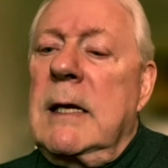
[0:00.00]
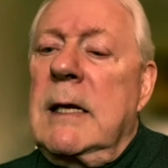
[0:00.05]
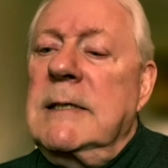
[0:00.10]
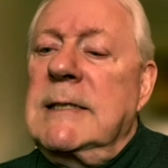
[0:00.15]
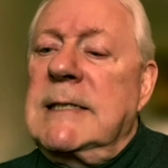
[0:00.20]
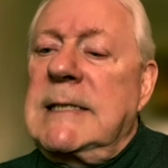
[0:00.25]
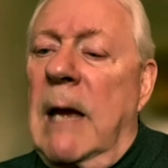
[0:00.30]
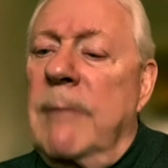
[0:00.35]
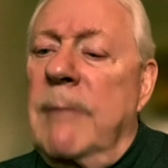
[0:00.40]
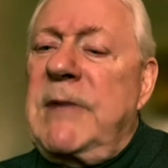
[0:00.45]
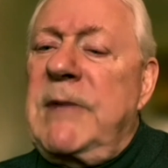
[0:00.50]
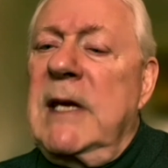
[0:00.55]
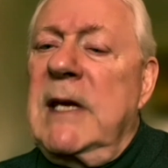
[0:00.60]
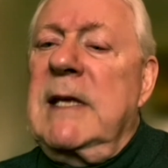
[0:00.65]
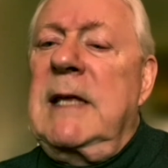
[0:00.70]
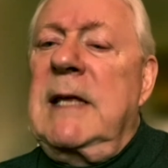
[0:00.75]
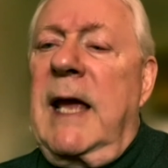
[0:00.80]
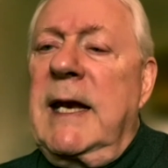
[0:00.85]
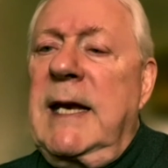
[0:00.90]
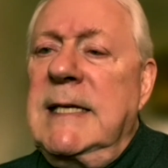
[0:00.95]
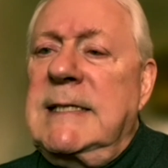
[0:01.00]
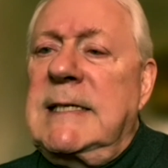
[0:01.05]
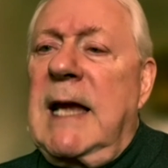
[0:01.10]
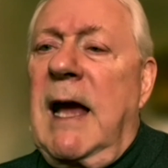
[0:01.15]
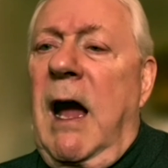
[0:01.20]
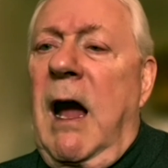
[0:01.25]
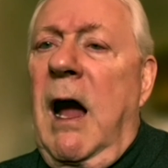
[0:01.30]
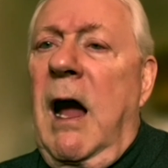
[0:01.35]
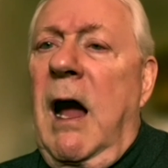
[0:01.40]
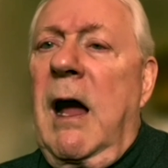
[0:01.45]
something that is
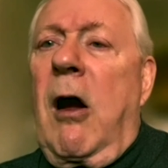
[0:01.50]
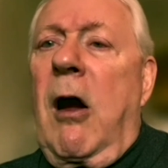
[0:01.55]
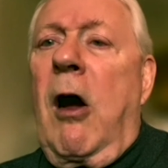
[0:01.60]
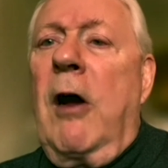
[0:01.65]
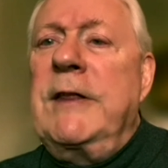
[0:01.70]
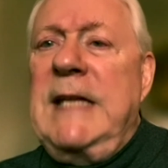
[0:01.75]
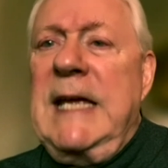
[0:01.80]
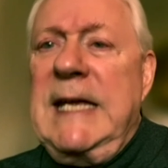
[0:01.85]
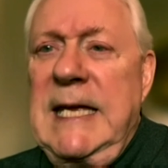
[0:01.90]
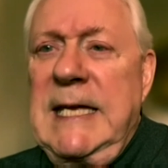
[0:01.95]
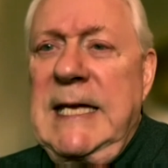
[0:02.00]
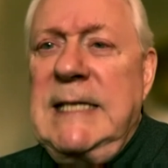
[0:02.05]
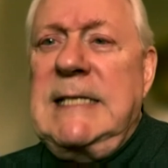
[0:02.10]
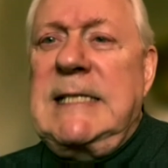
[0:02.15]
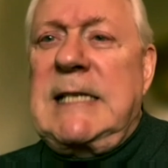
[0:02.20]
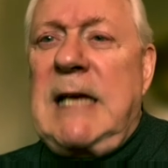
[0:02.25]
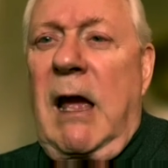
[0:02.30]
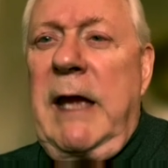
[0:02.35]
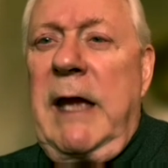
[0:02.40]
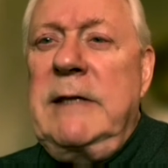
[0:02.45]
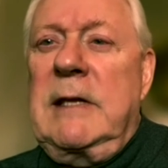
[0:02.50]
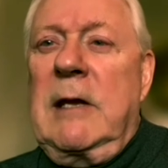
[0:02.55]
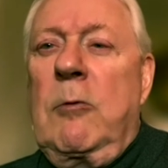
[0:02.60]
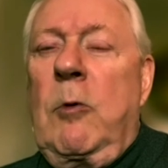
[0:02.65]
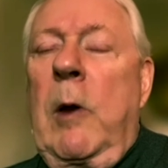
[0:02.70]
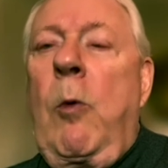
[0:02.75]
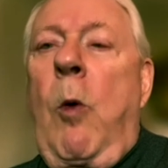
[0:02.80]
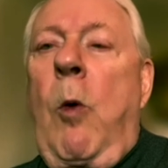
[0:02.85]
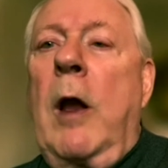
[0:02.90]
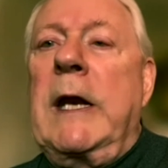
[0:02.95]
on the inside that
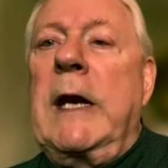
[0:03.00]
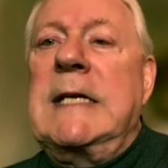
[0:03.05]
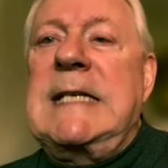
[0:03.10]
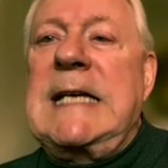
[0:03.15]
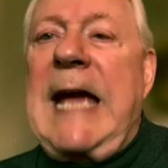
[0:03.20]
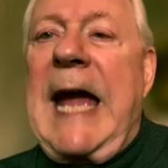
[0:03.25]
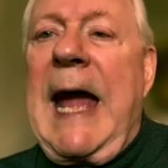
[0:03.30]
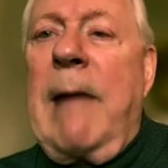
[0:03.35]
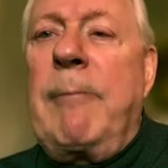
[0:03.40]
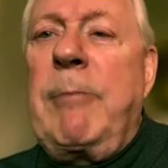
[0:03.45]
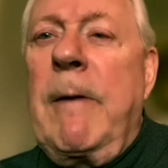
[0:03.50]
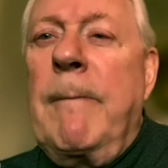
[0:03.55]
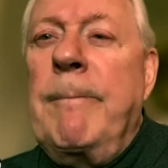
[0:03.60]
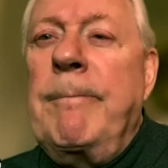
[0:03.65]
we want to tap.